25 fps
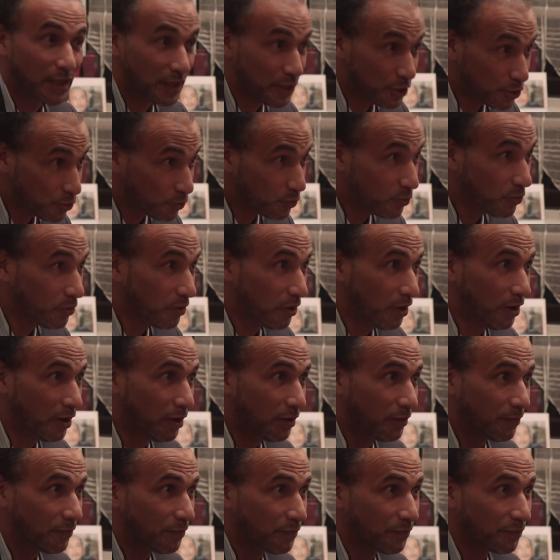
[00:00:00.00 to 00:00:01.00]
It's war.
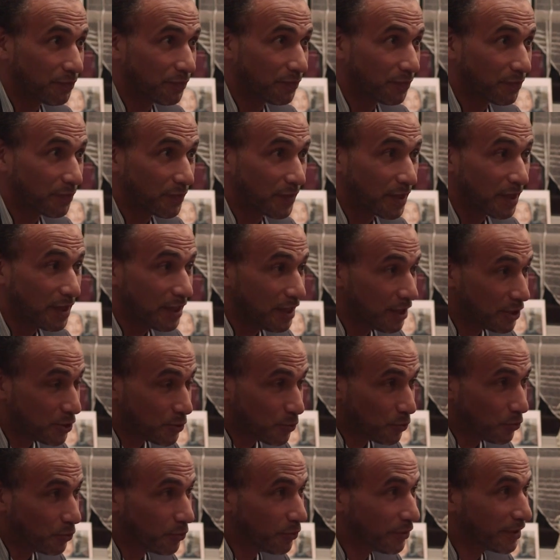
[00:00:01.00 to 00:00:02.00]

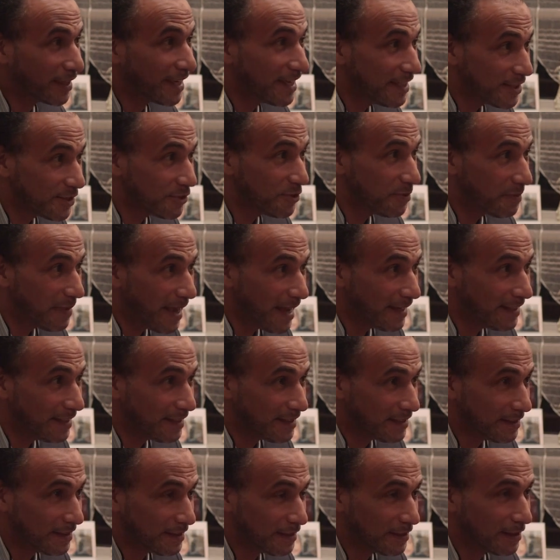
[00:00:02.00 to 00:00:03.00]
It's war against
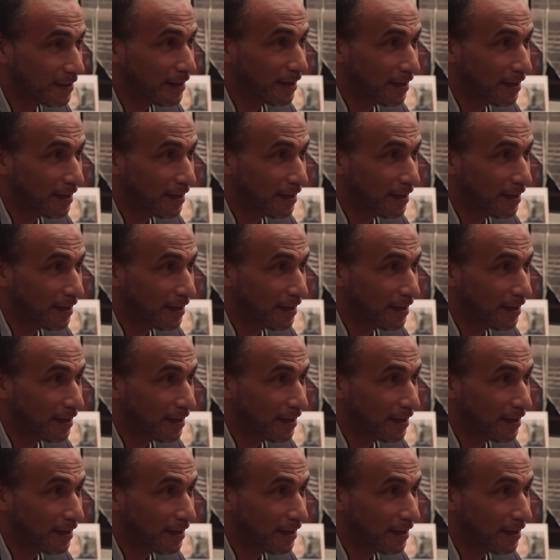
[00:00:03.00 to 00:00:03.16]
humanity.